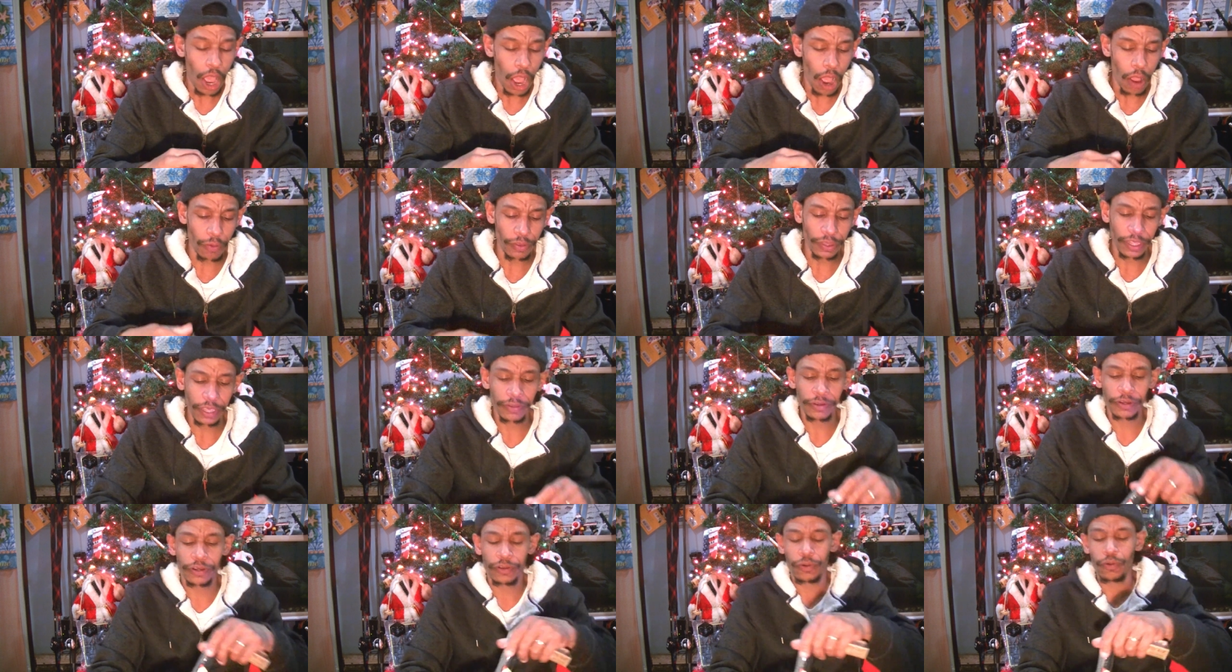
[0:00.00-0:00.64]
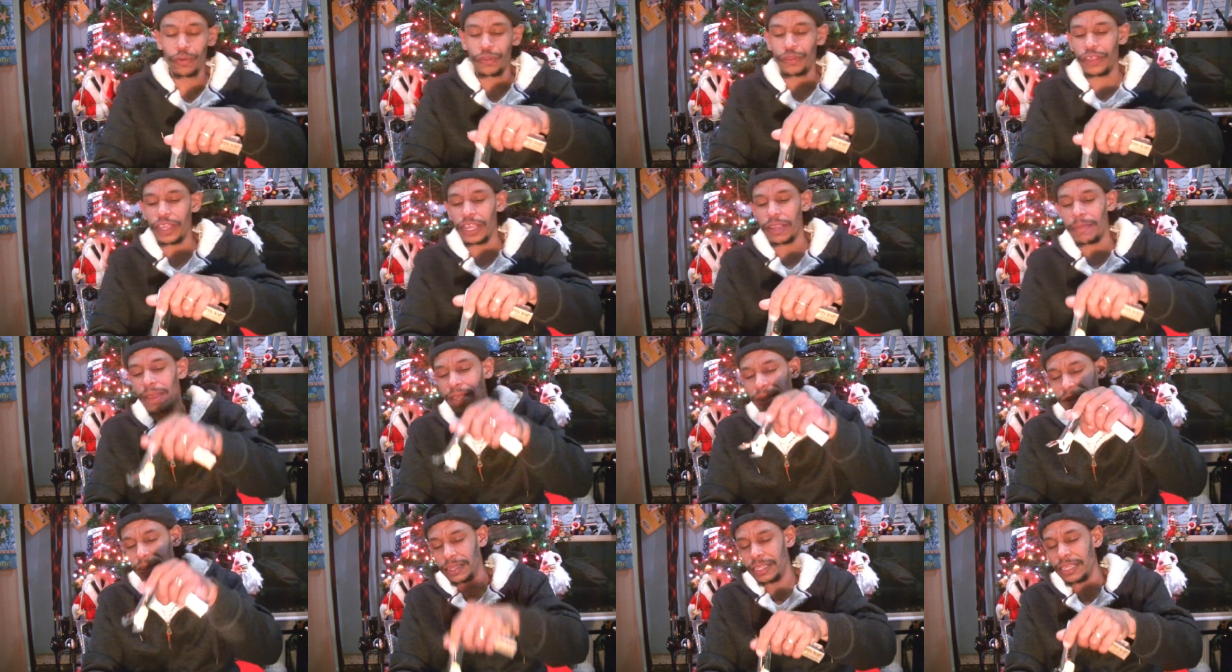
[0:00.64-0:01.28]
Oh, and the other cool thing
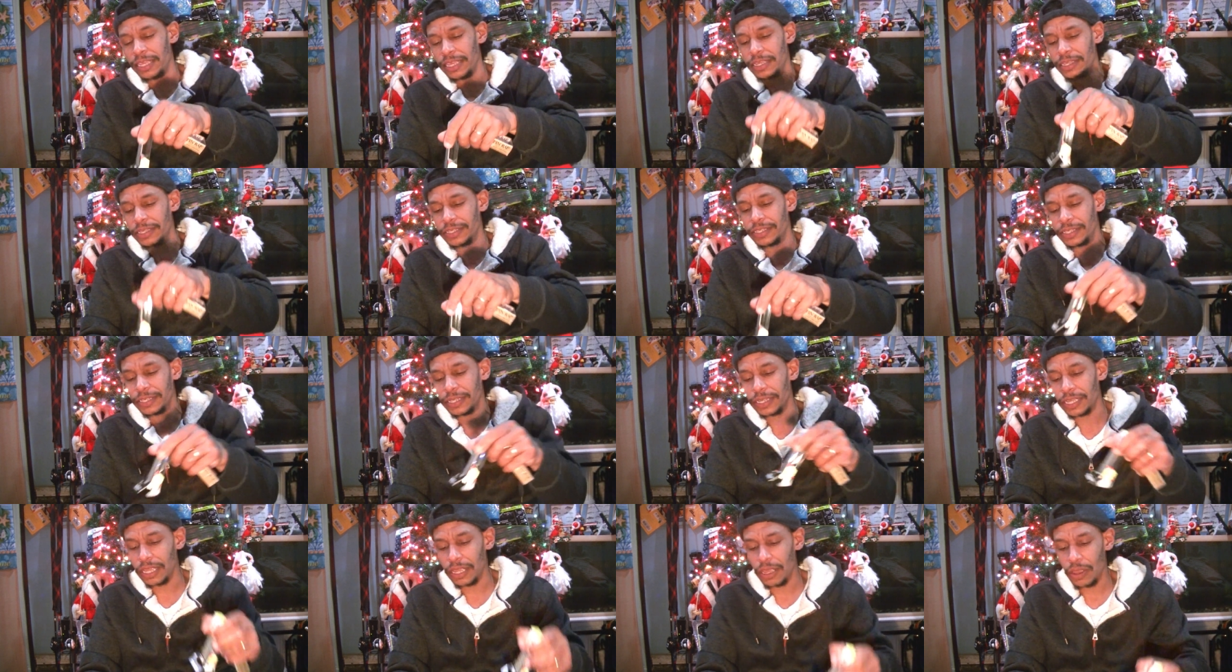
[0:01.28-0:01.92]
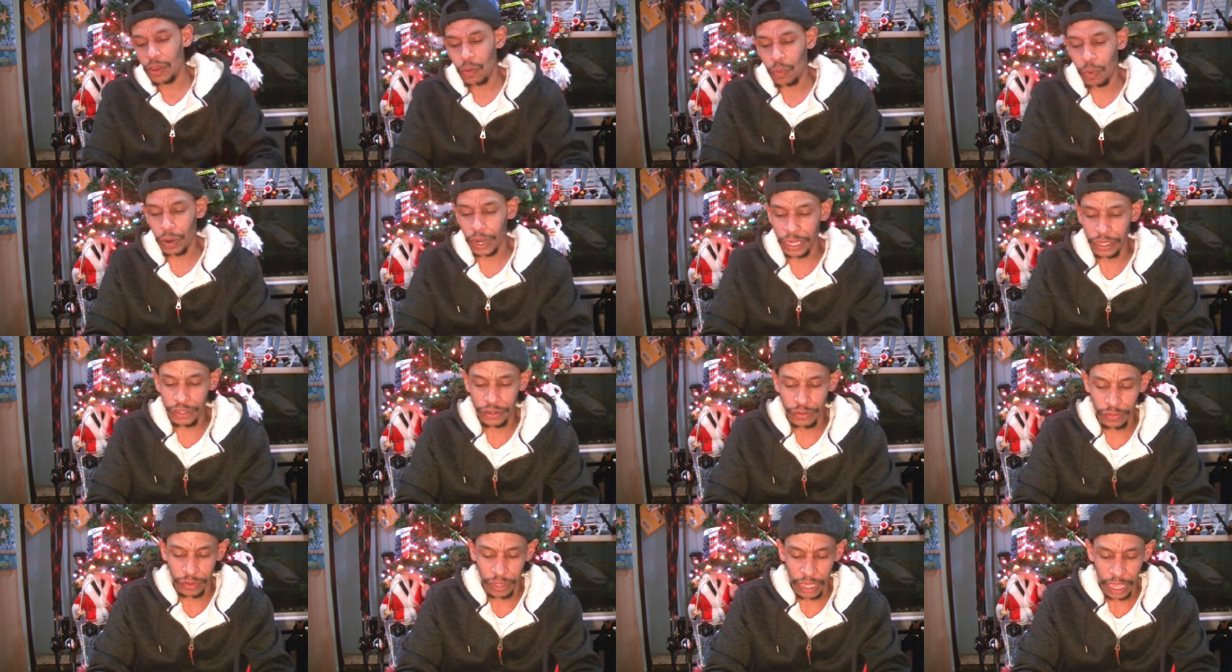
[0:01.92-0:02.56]
about these, what I
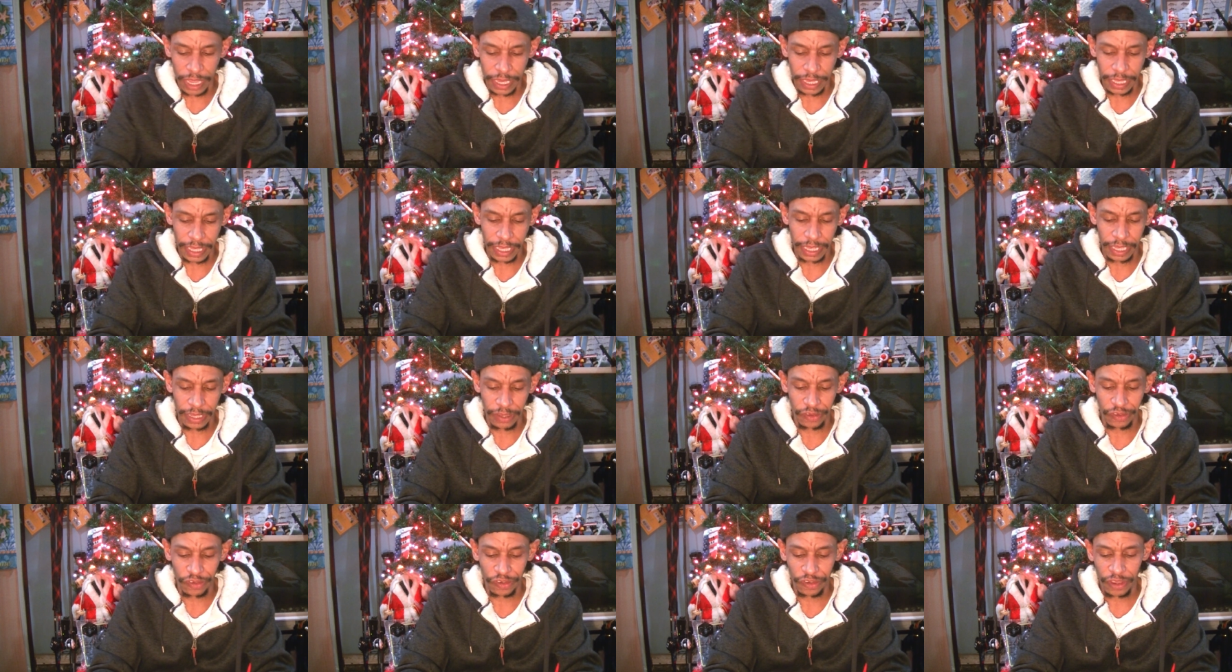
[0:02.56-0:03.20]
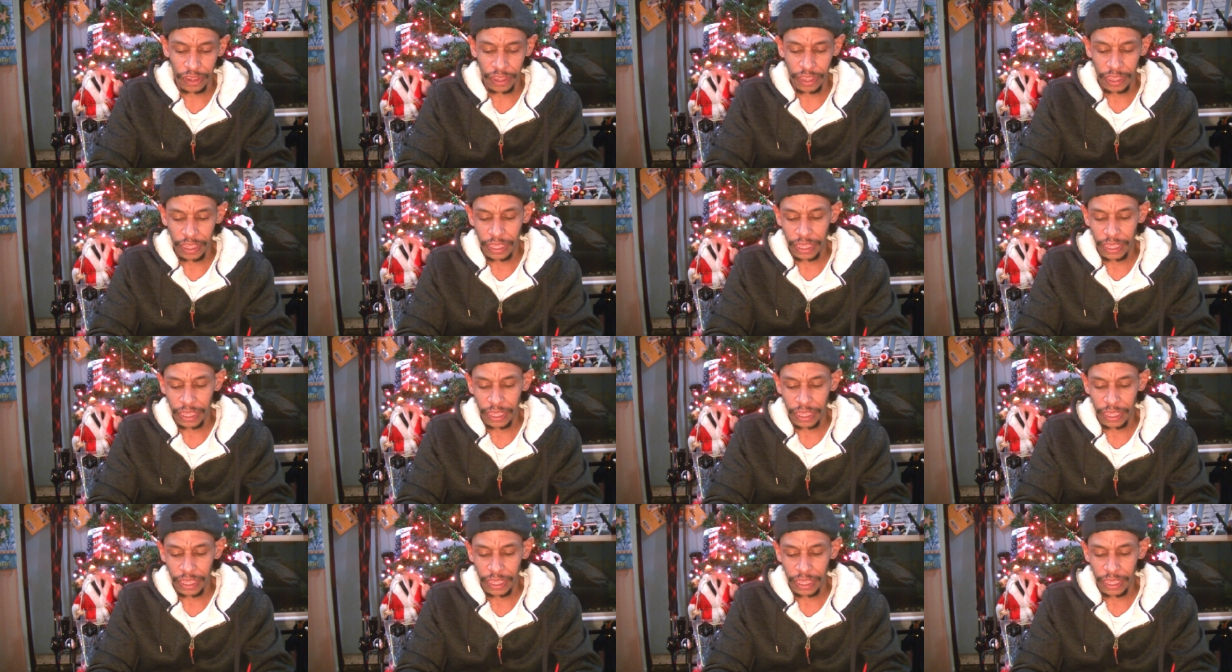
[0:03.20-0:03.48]
do like is